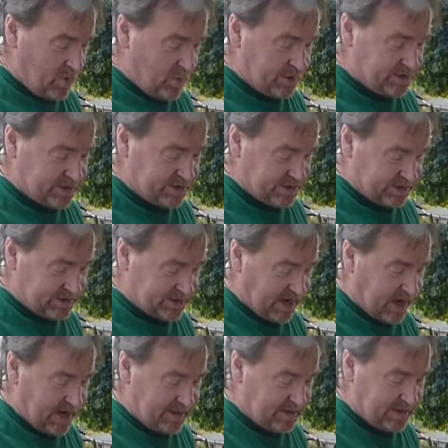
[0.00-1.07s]
which is a
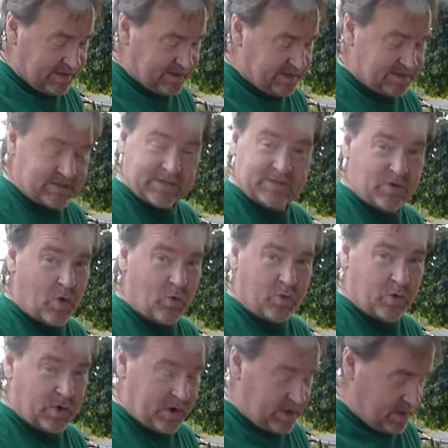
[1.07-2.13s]
sign that this is no
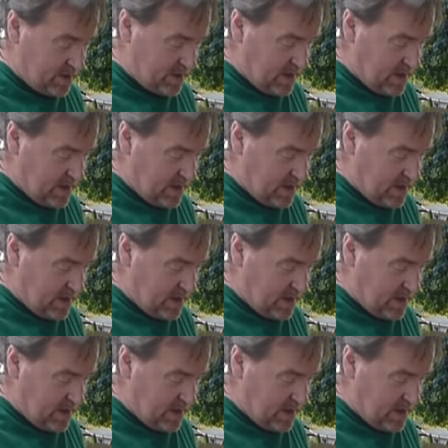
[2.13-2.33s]
good,